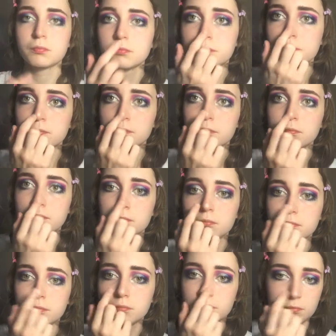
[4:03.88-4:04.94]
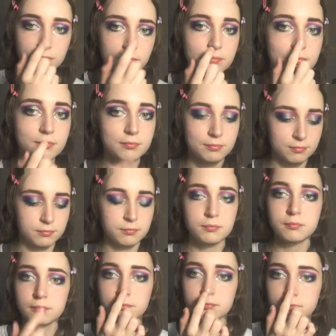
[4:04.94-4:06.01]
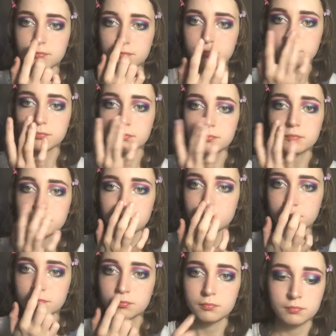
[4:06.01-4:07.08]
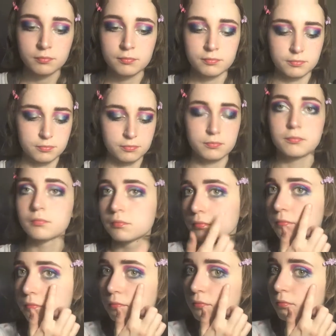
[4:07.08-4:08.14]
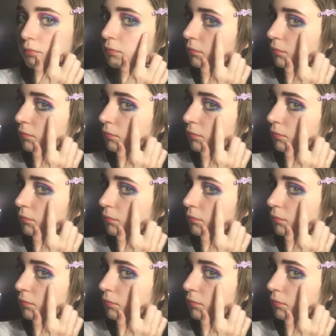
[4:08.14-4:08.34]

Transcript: applying it very generously to my nose and cheekbones, as well as my upper lip.